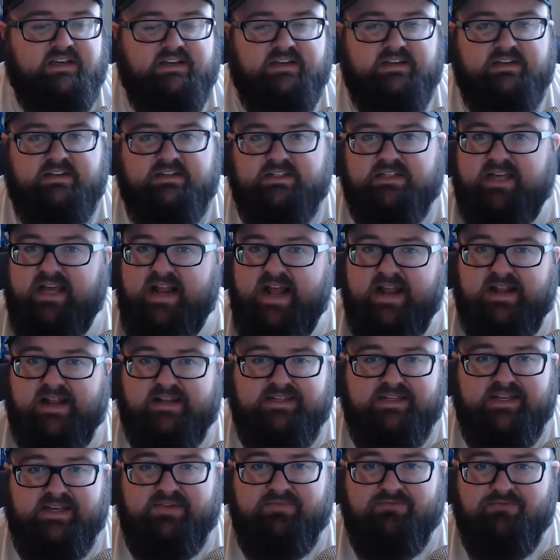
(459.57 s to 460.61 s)
10 out of
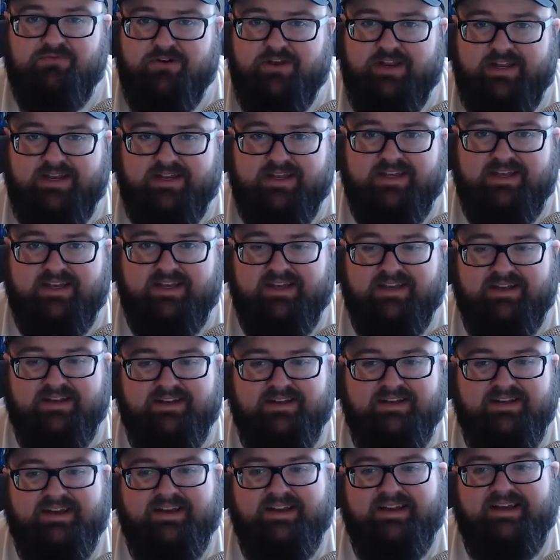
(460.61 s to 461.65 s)
10 would eat
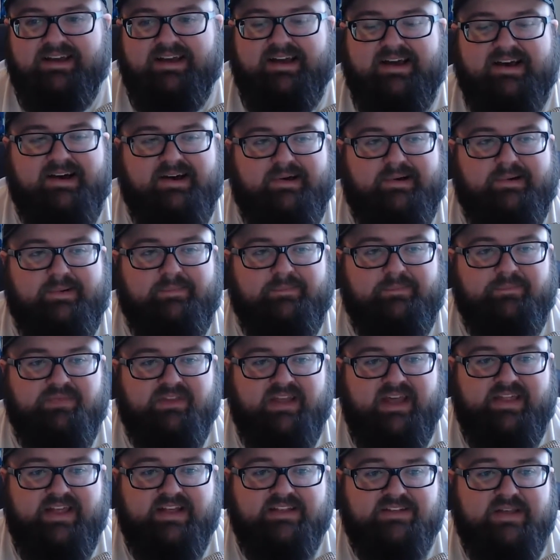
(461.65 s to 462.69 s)
again. And
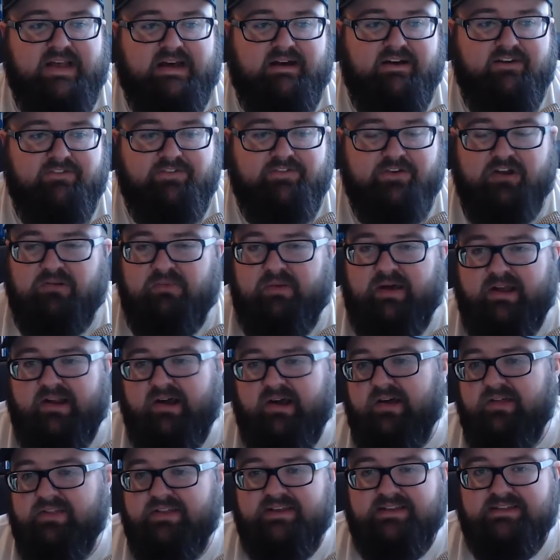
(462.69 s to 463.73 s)
that's how I felt about
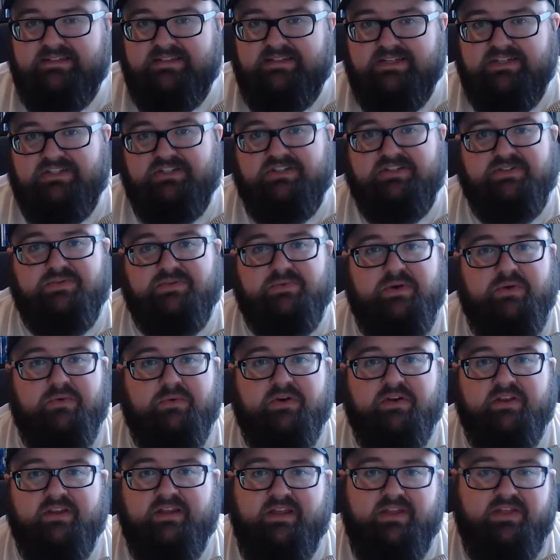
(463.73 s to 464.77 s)
all these dishes. We
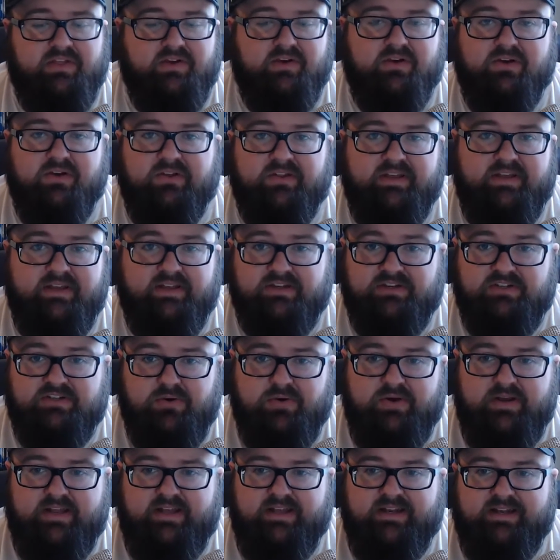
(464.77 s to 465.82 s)
really thoroughly
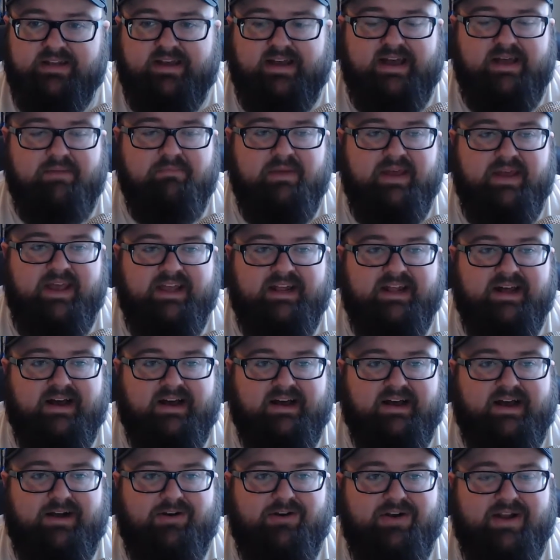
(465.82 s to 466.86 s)
enjoyed it. It made
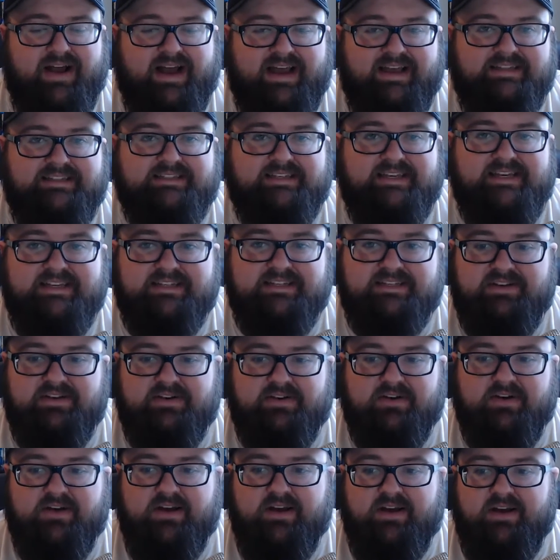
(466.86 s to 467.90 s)
our nights
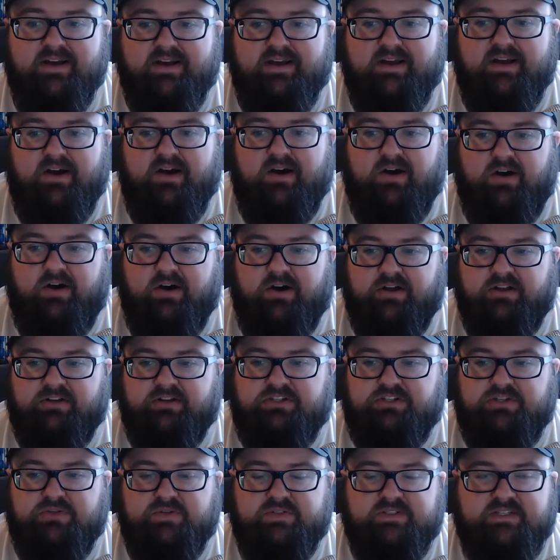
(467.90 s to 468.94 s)
easier on
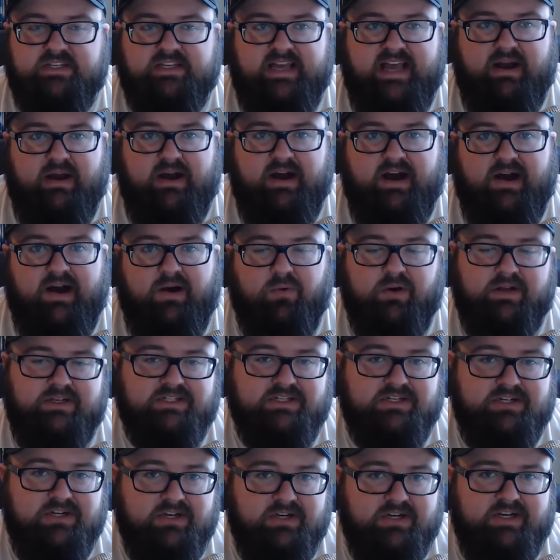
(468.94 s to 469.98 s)
choosing what to
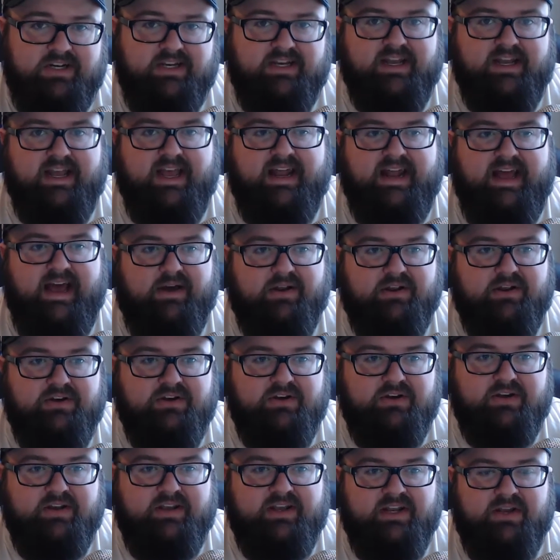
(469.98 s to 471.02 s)
cook and how to
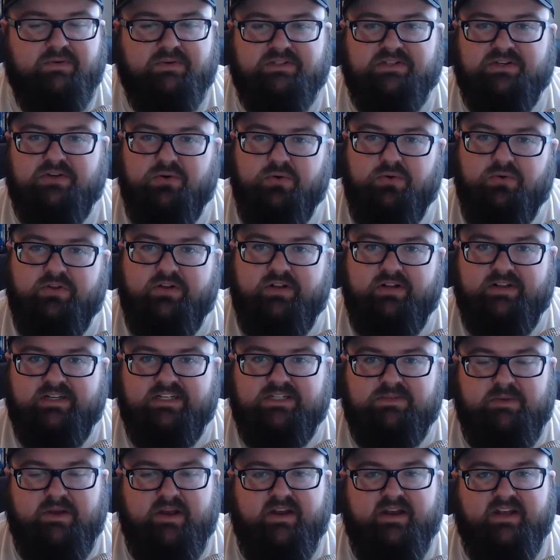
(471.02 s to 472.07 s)
cook. And it was a cool little
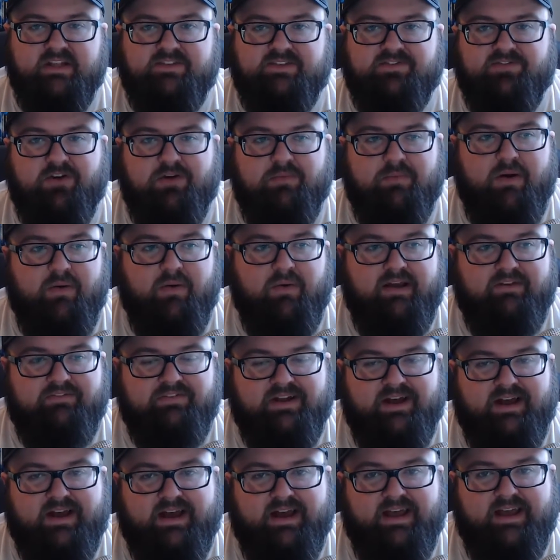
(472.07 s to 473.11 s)
experience for my wife and
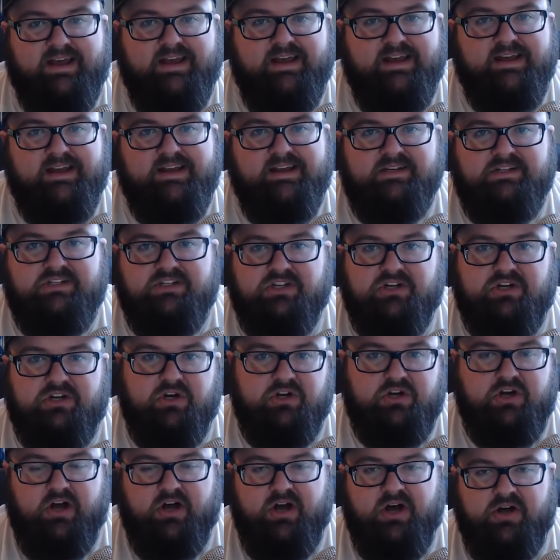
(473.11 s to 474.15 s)
I to
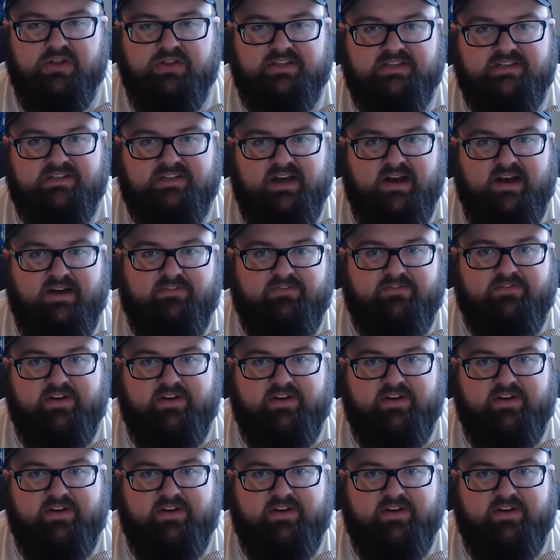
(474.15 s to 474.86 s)
cook all this stuff,